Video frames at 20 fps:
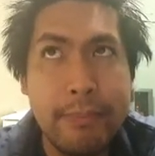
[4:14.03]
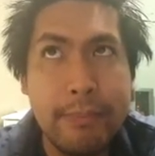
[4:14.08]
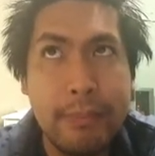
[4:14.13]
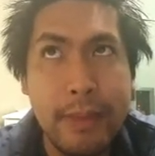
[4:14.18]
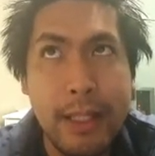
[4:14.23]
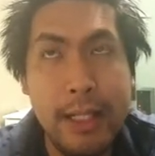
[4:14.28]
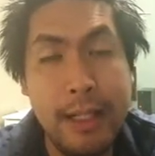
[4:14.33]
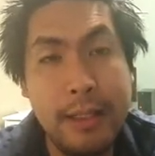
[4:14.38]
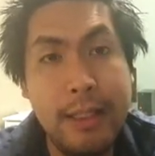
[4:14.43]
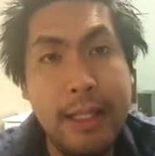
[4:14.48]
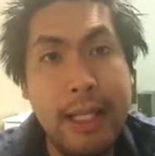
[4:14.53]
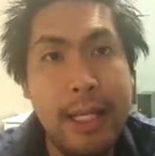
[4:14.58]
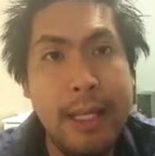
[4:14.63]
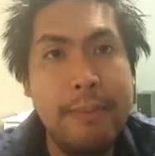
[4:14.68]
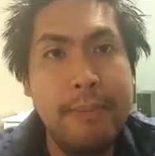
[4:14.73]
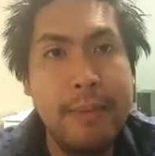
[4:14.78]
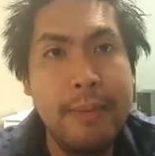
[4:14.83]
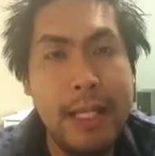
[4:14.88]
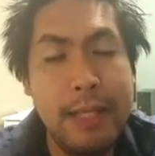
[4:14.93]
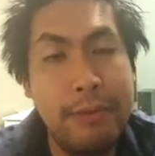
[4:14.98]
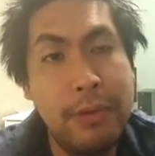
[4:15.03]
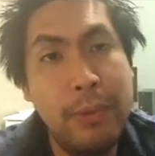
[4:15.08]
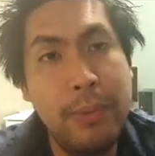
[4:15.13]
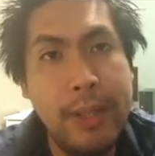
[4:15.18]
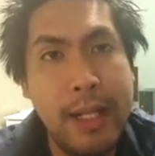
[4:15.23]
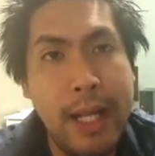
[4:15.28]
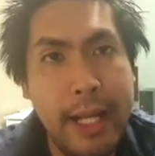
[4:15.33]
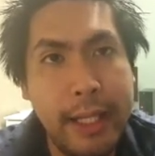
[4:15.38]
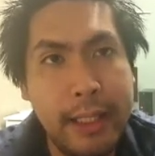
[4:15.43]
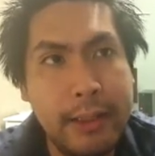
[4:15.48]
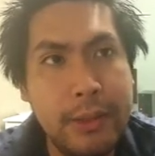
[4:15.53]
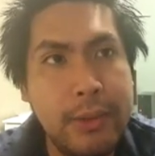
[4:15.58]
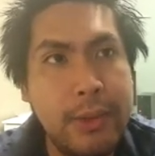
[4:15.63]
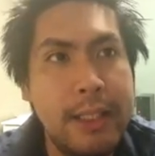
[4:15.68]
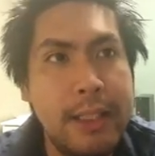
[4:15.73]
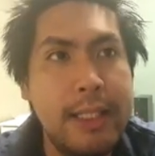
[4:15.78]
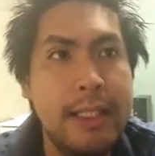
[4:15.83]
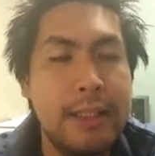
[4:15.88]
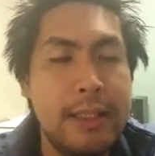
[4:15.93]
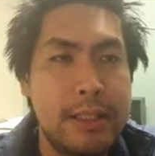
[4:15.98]
in a team even with high Katun
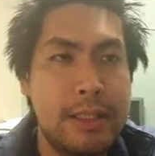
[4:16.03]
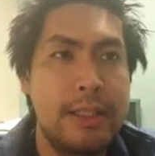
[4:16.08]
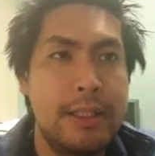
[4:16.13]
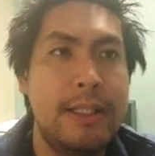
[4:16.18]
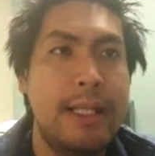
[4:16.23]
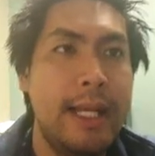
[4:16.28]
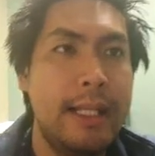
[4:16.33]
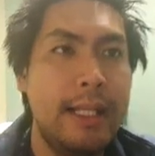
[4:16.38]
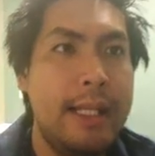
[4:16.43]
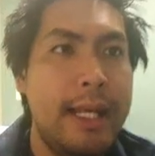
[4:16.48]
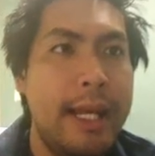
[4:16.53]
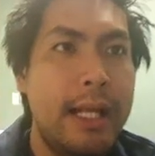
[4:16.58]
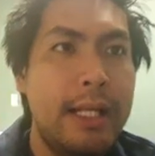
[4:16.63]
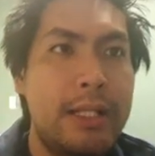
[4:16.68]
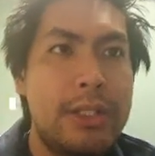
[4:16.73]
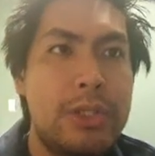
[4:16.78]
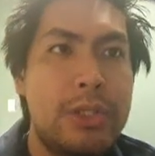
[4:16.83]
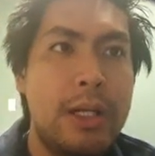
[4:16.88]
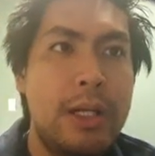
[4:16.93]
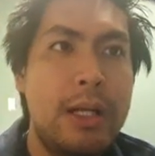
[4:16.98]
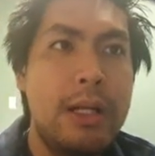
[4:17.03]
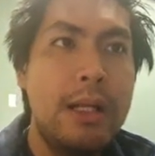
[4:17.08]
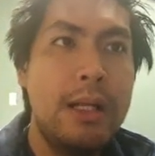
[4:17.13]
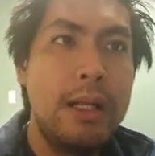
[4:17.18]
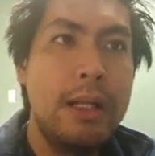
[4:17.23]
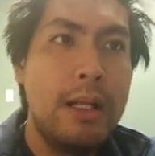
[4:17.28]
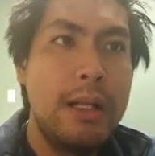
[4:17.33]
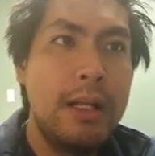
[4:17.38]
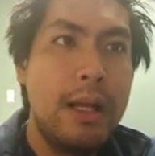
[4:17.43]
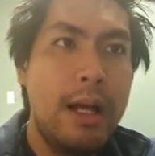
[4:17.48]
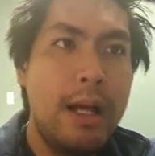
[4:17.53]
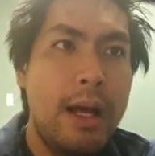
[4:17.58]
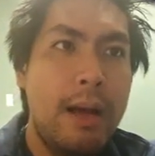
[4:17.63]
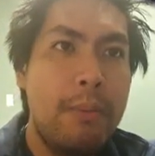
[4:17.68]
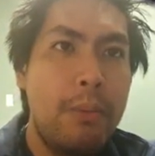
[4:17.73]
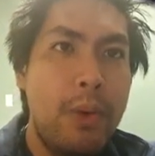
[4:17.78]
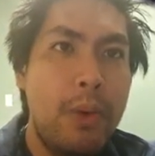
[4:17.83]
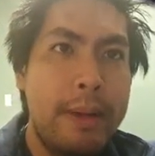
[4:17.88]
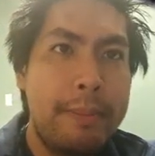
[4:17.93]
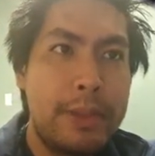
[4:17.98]
in it, because you get the extra
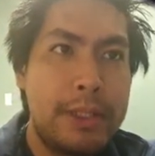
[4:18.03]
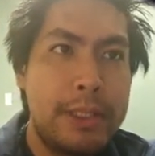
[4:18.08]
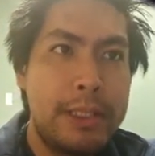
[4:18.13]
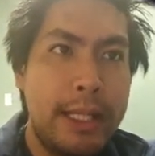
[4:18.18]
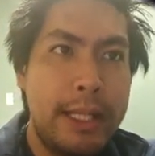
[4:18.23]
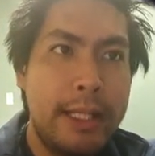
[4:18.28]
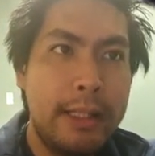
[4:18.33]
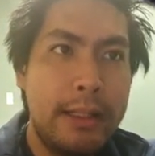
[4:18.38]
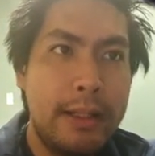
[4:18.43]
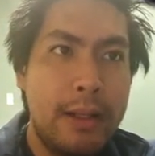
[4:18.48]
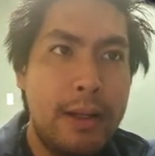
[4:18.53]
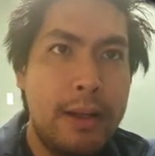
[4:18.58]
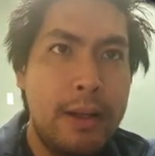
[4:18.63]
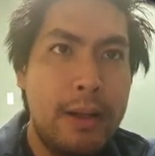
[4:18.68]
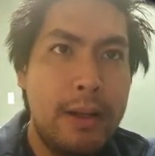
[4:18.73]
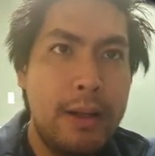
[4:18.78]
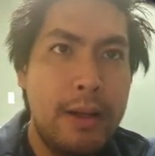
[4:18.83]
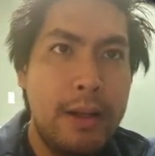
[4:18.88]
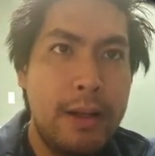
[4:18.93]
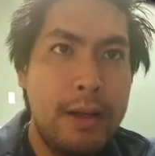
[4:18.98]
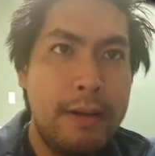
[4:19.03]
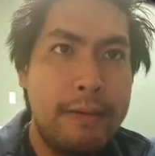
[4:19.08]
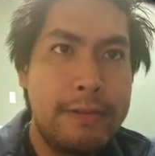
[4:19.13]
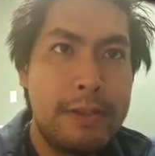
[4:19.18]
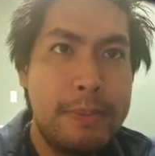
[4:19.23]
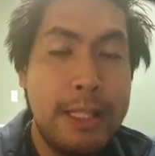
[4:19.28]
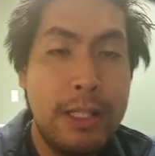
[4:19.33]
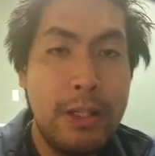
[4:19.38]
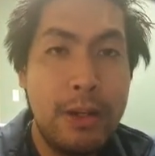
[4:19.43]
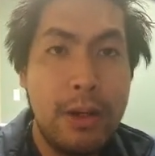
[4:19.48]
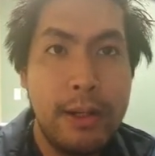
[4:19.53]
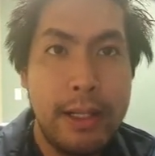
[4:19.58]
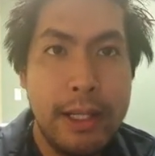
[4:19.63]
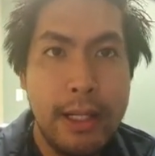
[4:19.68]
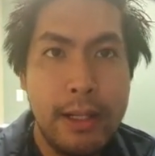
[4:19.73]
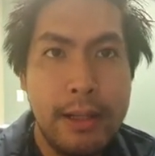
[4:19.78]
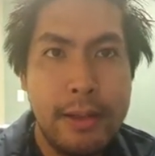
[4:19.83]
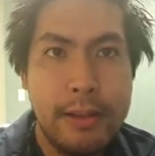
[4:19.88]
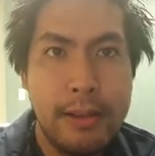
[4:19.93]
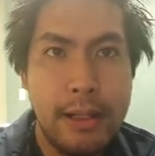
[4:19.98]
1% of speed aura
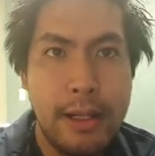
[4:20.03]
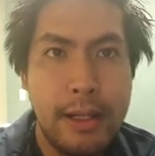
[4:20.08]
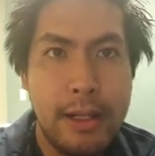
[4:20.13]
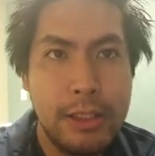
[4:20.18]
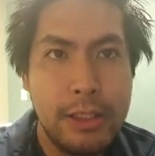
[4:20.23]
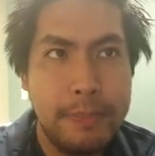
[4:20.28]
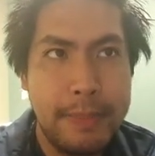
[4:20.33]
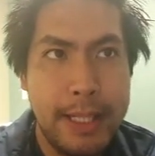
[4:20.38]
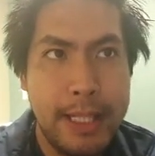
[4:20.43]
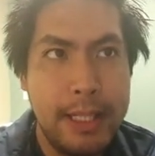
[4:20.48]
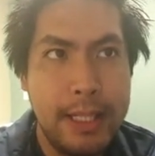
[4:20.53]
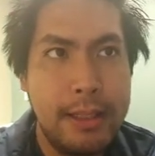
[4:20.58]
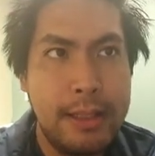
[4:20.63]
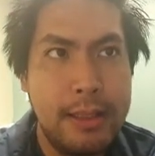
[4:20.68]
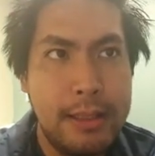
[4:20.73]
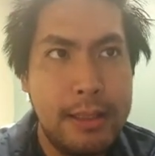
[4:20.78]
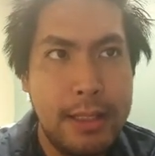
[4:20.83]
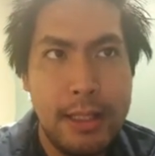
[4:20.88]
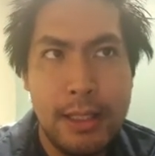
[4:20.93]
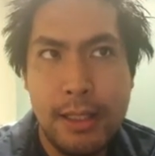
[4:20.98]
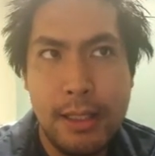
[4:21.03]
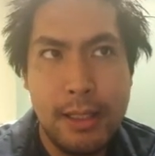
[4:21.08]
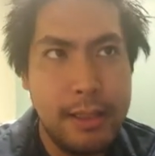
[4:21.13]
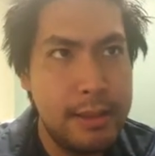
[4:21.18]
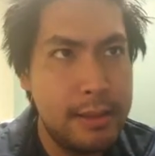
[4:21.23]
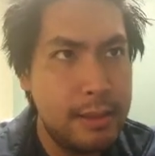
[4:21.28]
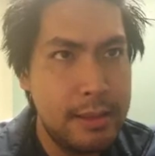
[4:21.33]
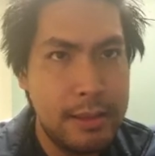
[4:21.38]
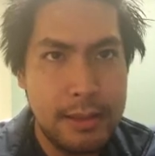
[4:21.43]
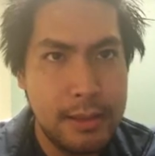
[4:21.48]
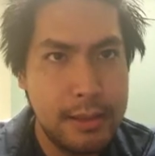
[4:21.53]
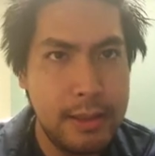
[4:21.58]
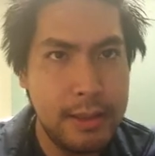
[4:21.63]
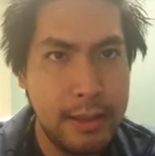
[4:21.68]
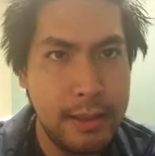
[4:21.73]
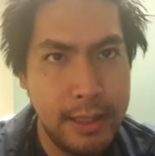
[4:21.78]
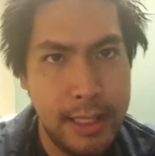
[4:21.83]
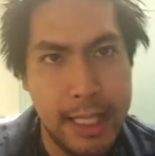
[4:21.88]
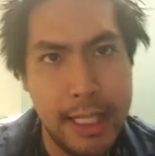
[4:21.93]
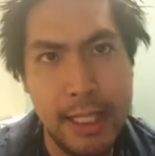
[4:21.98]
here. You know, speed is the
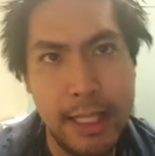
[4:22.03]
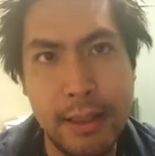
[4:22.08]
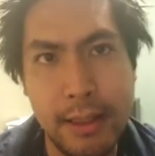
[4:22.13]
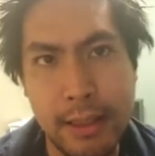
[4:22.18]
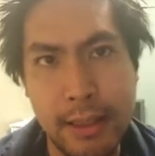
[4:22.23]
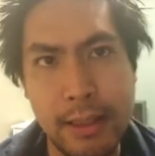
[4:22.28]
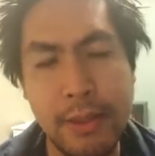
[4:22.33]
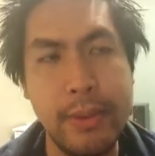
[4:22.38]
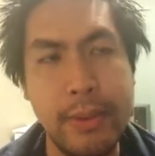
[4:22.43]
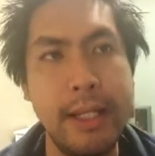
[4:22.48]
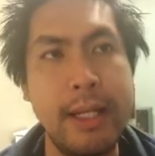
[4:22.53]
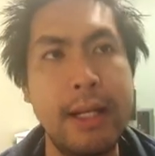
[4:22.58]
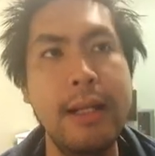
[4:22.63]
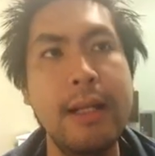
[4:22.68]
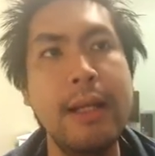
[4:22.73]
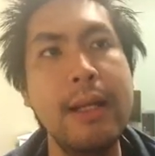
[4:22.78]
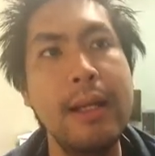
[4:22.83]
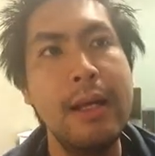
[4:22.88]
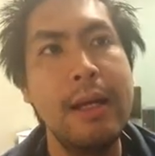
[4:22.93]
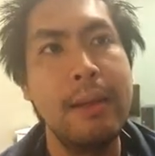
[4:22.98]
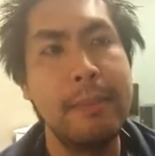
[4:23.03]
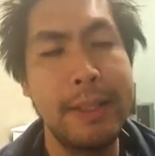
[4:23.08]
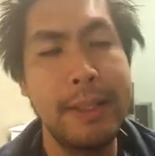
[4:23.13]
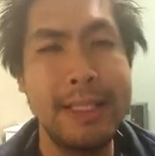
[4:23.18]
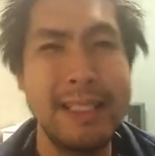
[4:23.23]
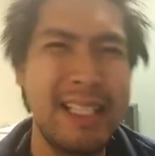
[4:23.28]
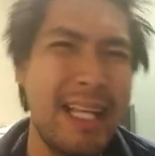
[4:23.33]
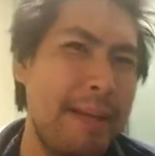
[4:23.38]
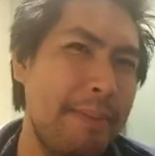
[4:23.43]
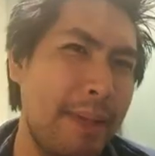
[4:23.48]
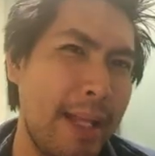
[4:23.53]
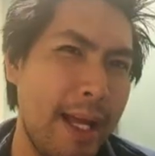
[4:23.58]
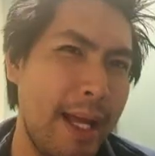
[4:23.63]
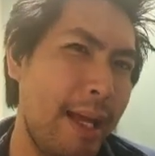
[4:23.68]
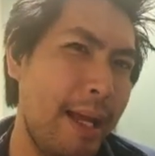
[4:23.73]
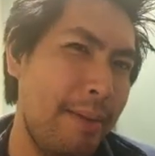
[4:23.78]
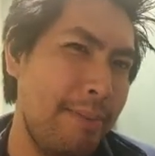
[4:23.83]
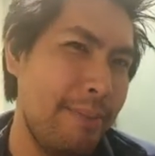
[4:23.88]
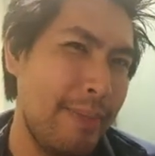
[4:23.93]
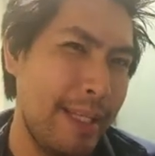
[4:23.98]
need in the arena. But at the same
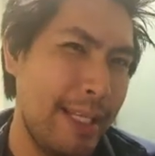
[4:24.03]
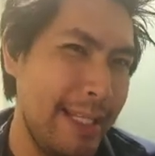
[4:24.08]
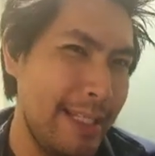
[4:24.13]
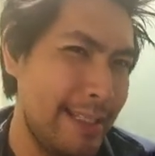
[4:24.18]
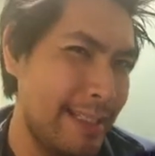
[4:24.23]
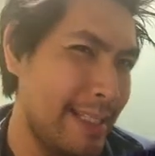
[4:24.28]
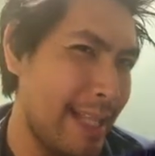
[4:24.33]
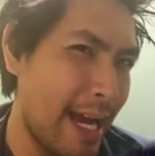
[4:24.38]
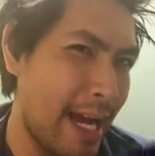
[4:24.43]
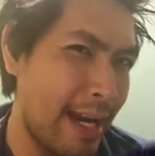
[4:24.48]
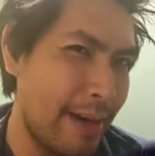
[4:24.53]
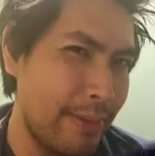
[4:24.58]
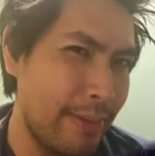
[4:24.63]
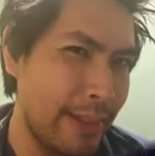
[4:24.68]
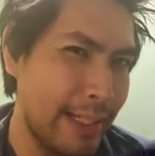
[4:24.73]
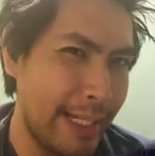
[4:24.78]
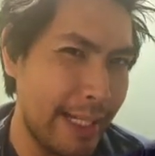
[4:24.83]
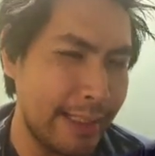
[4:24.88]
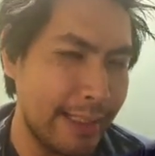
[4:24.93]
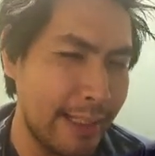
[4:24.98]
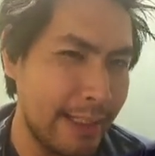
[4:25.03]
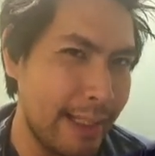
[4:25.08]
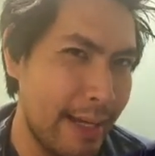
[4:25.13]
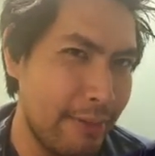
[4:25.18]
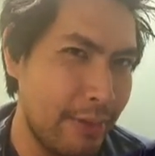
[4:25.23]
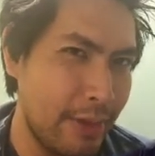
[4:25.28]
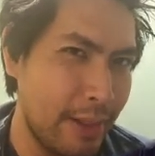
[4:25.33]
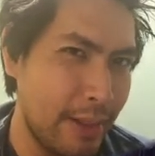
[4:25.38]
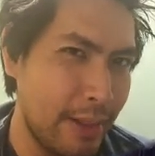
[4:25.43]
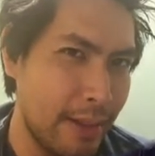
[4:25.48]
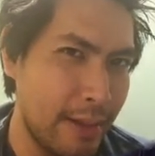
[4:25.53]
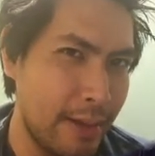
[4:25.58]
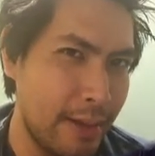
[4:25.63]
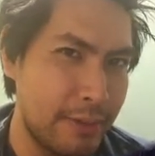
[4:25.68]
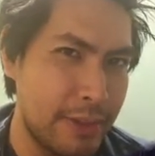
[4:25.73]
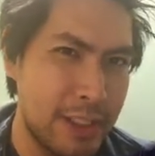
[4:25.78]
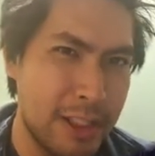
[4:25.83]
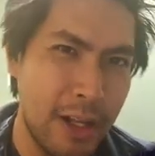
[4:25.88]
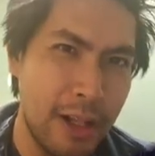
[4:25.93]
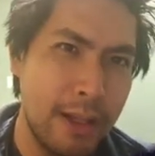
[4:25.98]
time, he's not really at the level of
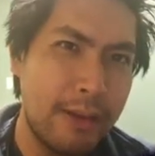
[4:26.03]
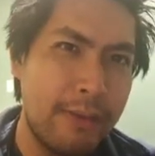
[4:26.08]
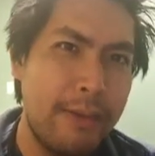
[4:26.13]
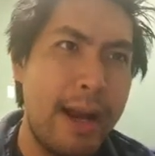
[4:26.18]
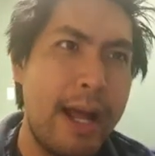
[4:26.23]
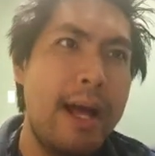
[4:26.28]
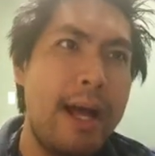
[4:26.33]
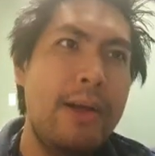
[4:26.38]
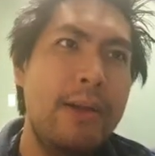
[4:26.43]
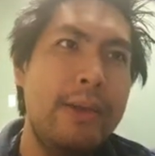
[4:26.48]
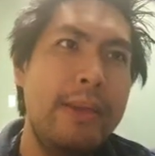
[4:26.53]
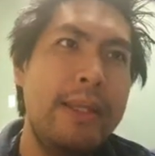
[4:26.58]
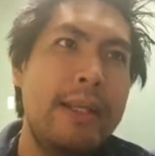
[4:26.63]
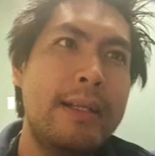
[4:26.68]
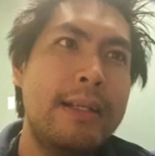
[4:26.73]
Skull Crown